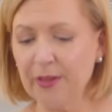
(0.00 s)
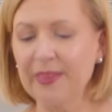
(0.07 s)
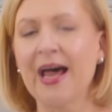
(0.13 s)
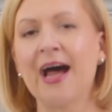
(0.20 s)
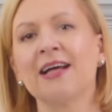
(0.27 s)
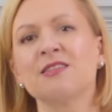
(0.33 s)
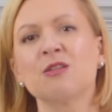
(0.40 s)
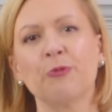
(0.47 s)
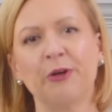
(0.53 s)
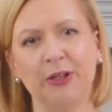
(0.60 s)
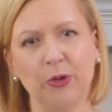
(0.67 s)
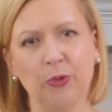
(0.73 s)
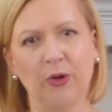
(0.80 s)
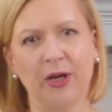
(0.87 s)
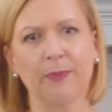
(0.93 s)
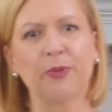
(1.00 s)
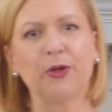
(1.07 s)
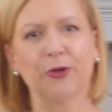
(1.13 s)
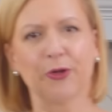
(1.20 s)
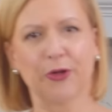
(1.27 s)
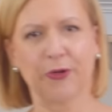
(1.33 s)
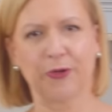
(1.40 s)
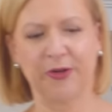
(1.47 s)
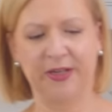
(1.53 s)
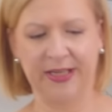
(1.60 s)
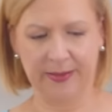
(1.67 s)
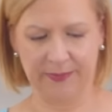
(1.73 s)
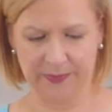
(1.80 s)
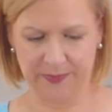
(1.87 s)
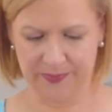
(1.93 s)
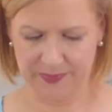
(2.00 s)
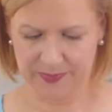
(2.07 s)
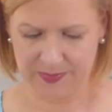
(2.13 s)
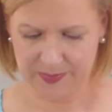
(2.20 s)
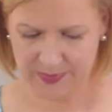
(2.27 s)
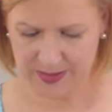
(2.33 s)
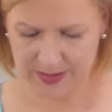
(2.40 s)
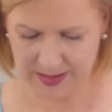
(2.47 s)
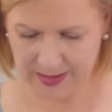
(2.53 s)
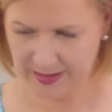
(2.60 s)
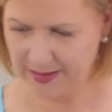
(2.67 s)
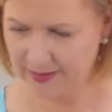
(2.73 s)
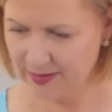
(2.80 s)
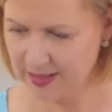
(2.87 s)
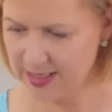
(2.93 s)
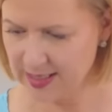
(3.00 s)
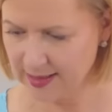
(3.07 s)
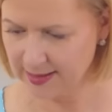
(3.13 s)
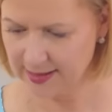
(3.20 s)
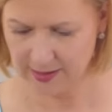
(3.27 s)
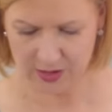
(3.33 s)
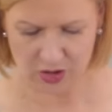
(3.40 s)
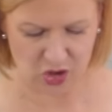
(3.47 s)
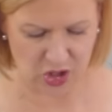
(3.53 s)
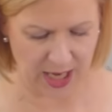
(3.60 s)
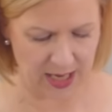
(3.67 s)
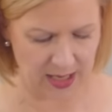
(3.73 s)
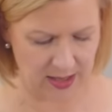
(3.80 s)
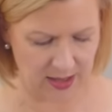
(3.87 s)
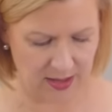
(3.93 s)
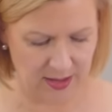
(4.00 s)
that's when you whip your cream. Give this a little shake.